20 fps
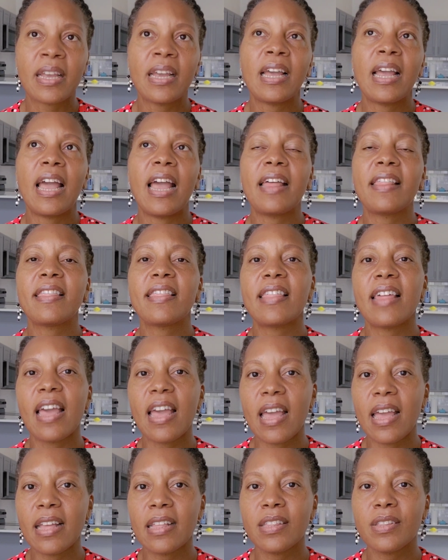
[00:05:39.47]
And
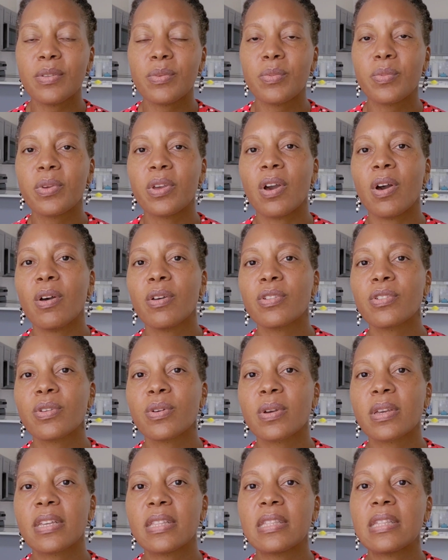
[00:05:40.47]
then we
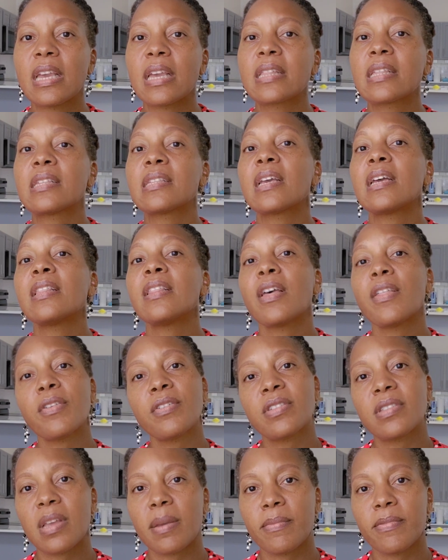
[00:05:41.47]
also can take this
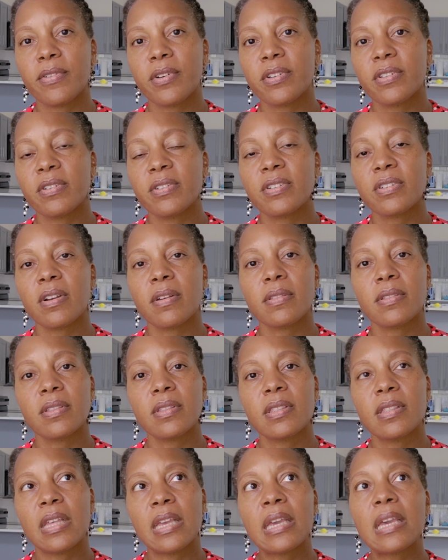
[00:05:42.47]
another step further and start
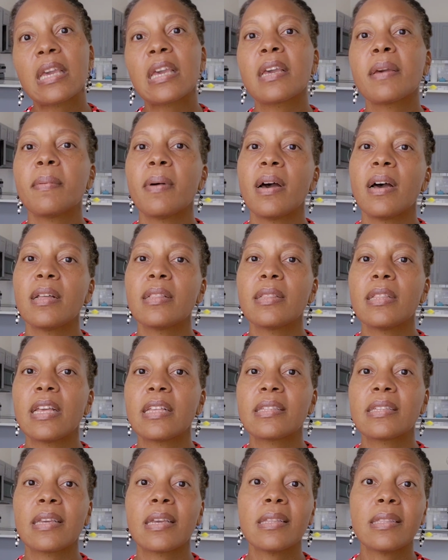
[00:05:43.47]
thinking about,
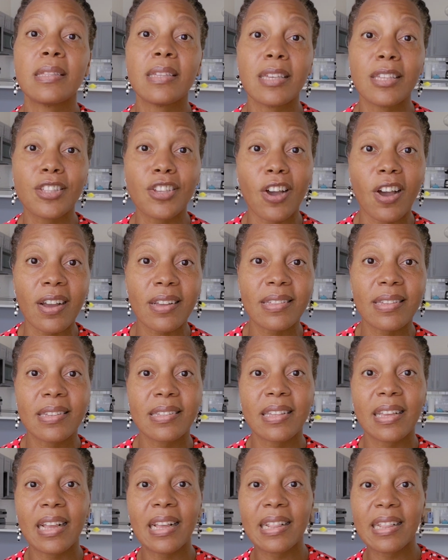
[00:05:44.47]
let's say,
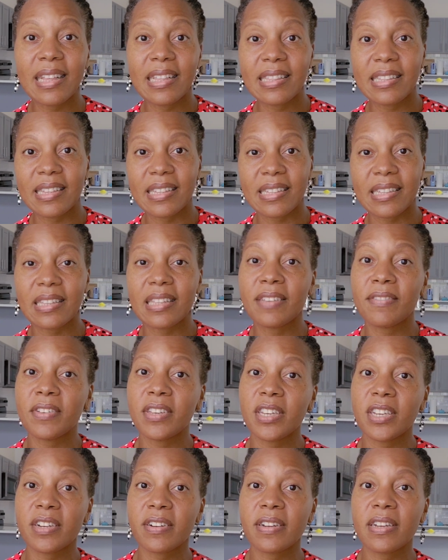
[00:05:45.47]
detoxes and cleanses. And
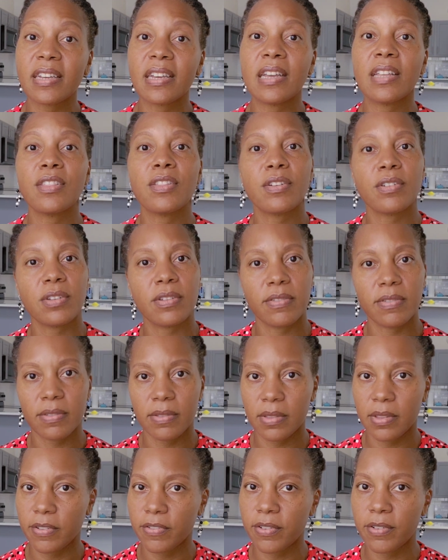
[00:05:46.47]
even here again, there's
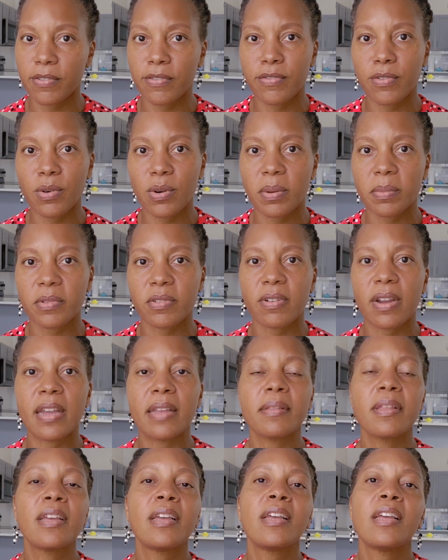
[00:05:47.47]
different forms,
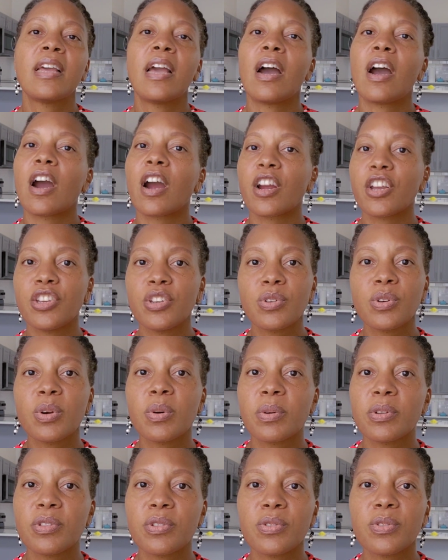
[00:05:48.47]
right? Are you
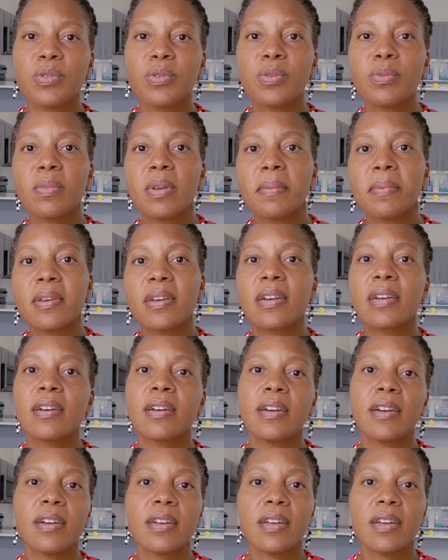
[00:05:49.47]
going to do maybe
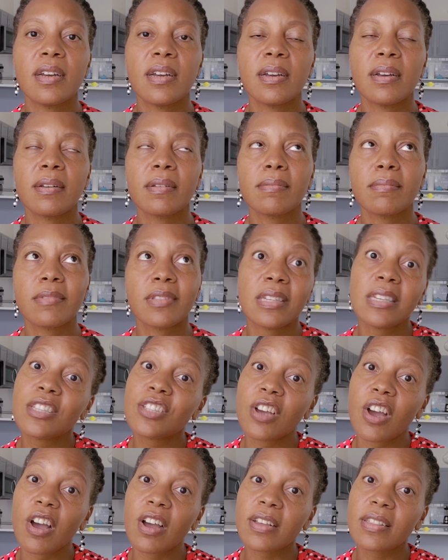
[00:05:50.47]
a
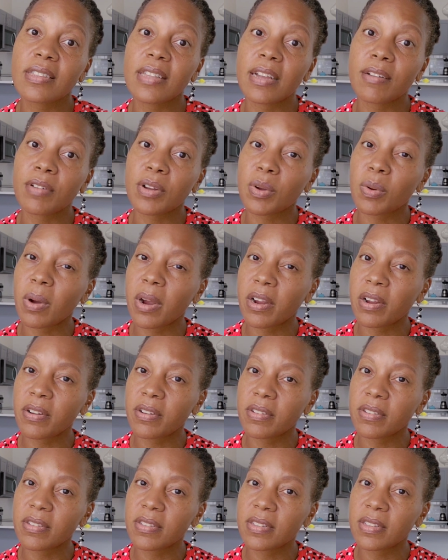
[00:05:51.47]
detox that
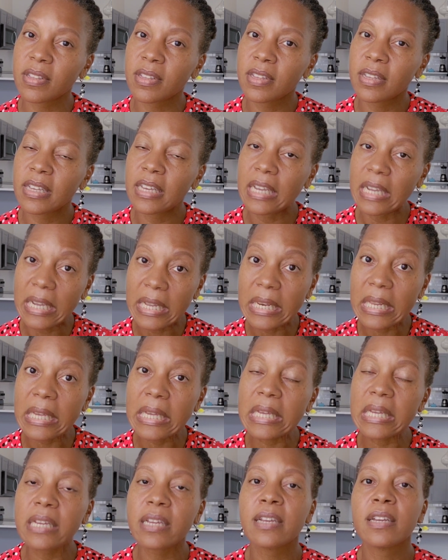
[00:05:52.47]
requires
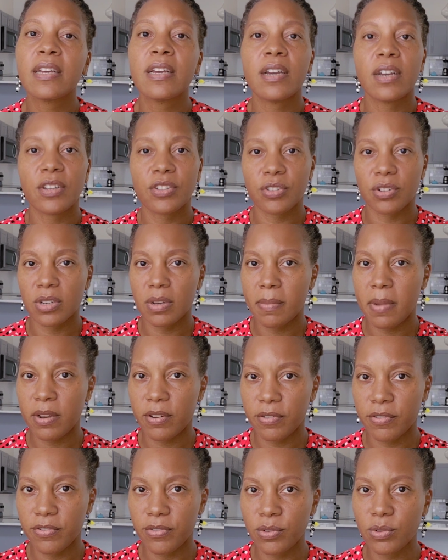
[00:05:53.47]
eating a certain
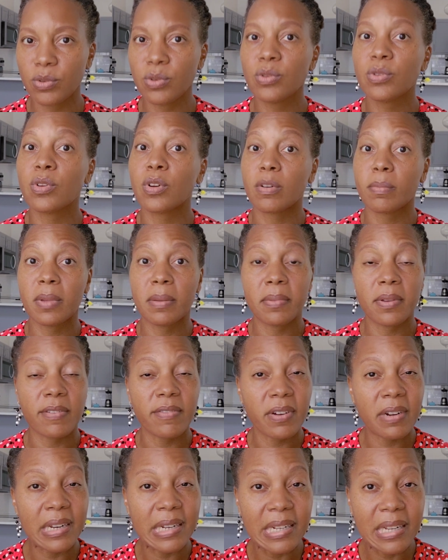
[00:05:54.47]
amount of food, or maybe a
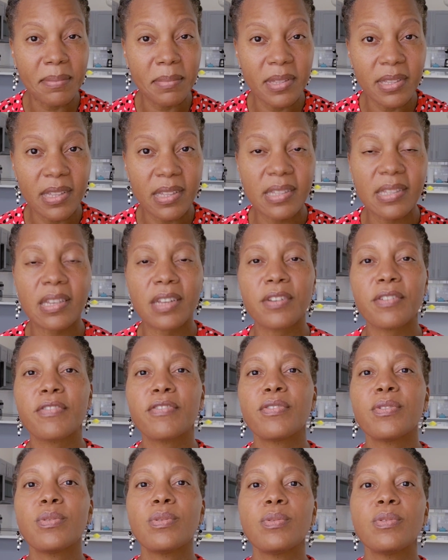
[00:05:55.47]
very limited set
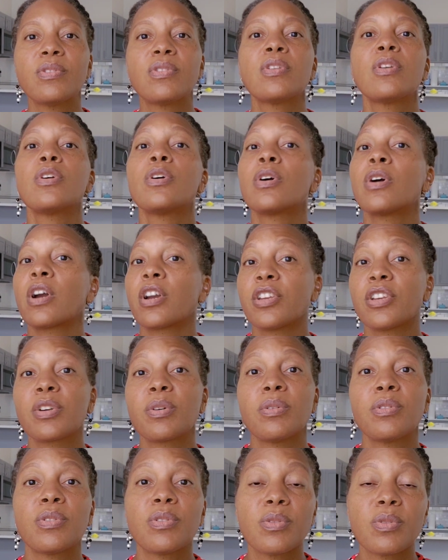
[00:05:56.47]
of foods? Are you
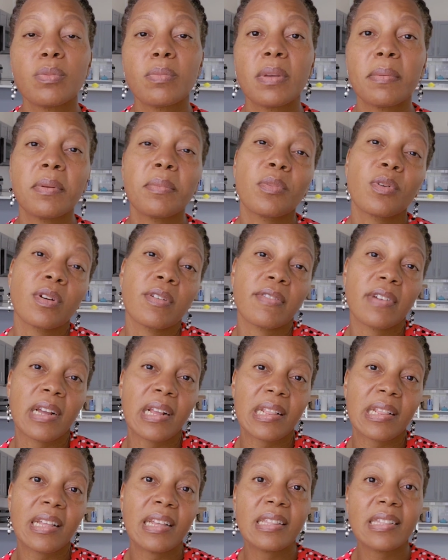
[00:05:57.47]
going to do maybe more of a
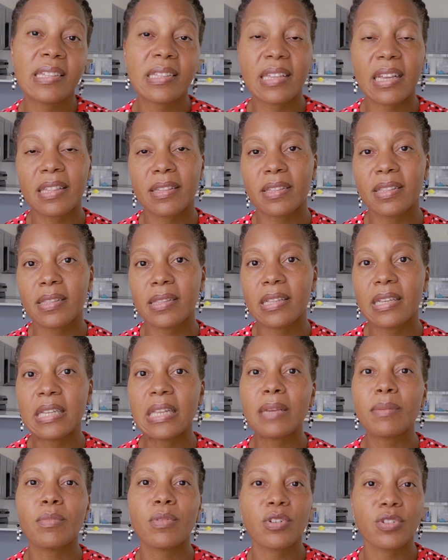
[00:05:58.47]
cleanse that's
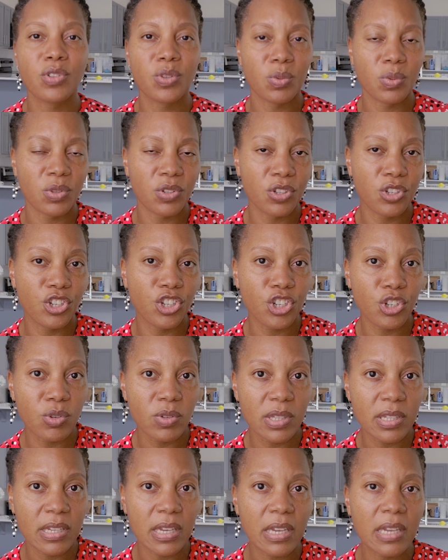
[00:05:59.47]
leaning more towards
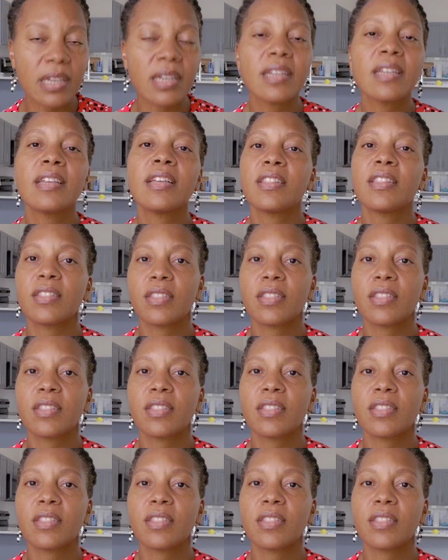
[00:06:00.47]
juicing?